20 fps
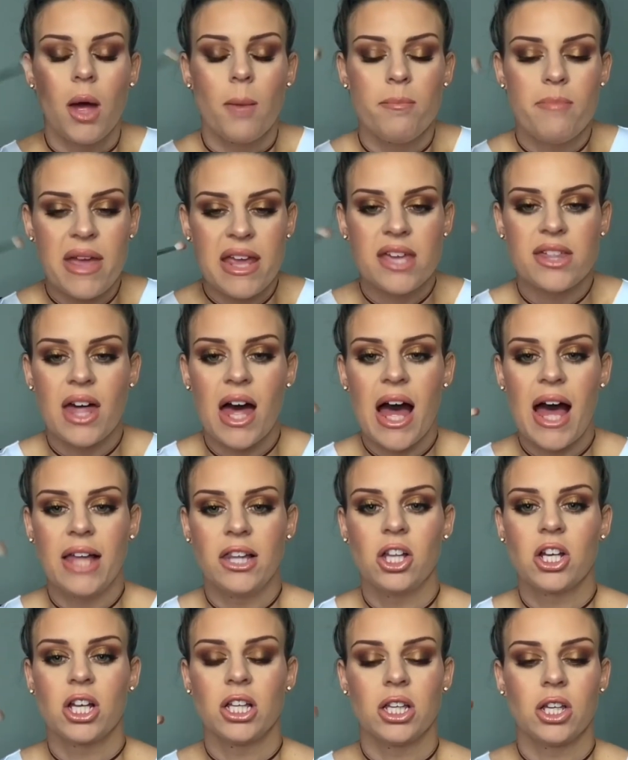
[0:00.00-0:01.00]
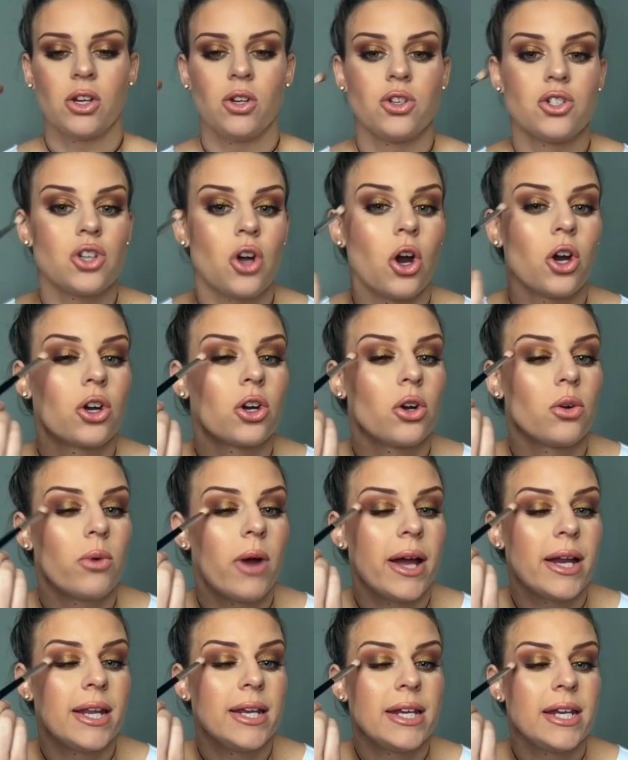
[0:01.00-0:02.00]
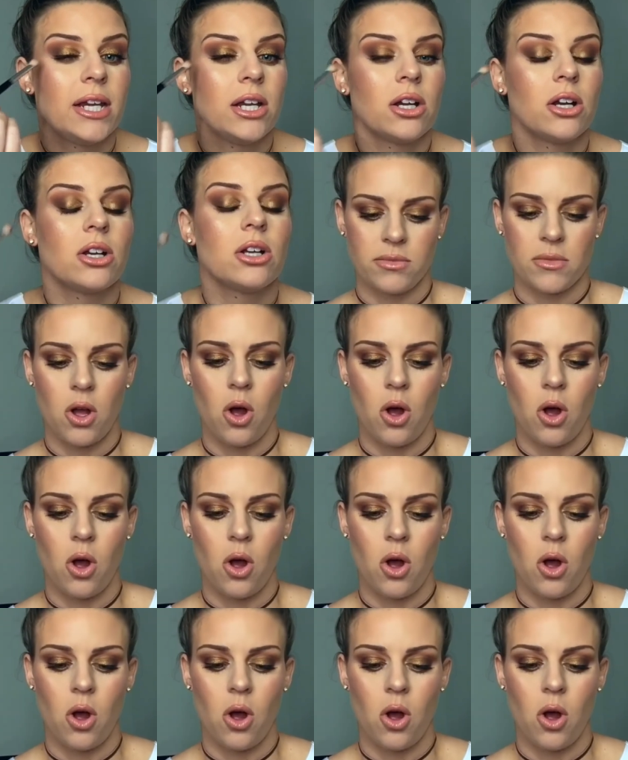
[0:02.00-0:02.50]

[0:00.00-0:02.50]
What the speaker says: make the eye look a little darker right in here.